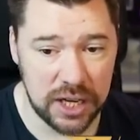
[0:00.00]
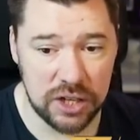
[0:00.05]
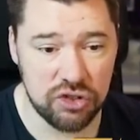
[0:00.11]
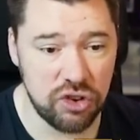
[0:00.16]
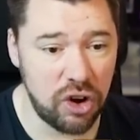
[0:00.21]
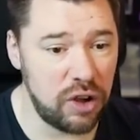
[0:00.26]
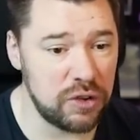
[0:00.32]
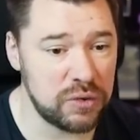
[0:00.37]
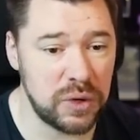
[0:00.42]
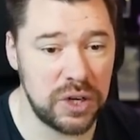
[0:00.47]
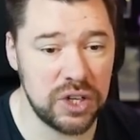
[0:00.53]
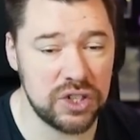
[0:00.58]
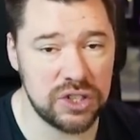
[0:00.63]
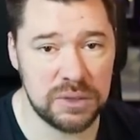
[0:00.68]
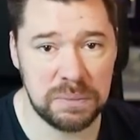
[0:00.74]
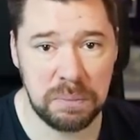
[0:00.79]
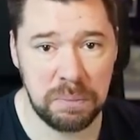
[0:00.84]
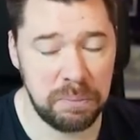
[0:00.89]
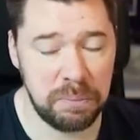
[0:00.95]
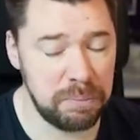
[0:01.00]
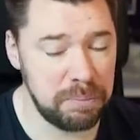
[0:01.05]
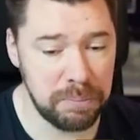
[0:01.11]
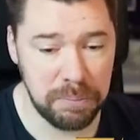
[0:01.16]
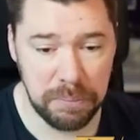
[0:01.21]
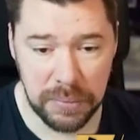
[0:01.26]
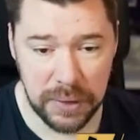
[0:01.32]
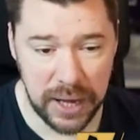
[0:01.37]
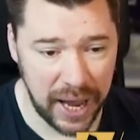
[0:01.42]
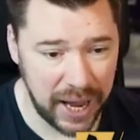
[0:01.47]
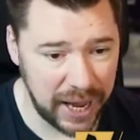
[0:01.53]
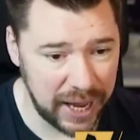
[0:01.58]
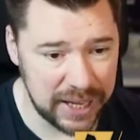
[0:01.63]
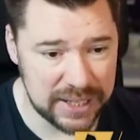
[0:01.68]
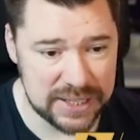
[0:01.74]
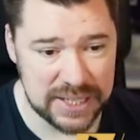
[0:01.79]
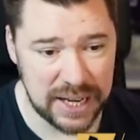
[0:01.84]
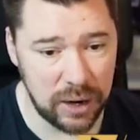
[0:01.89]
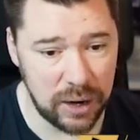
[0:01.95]
drafts where it just
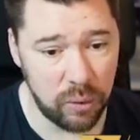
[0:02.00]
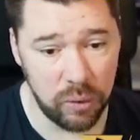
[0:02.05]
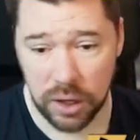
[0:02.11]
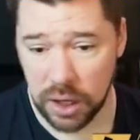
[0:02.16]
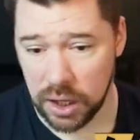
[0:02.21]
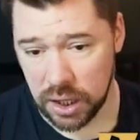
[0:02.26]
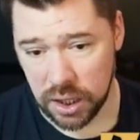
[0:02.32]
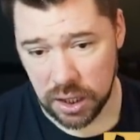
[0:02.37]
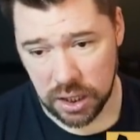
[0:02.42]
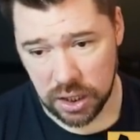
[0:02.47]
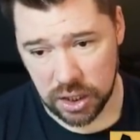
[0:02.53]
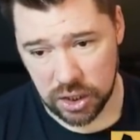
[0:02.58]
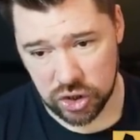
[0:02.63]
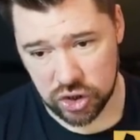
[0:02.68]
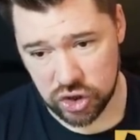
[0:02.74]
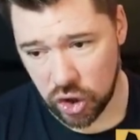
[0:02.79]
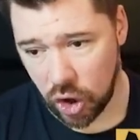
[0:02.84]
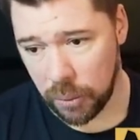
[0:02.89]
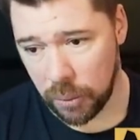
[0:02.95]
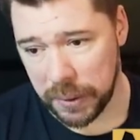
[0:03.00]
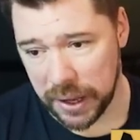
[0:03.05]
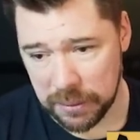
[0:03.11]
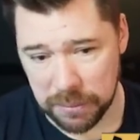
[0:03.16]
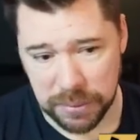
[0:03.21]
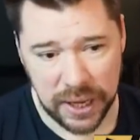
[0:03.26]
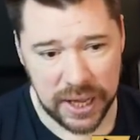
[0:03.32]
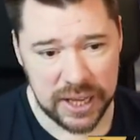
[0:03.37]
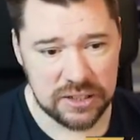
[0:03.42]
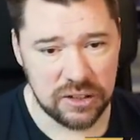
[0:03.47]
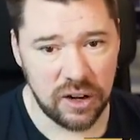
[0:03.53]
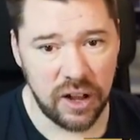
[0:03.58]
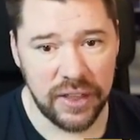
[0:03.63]
hands out top-end players like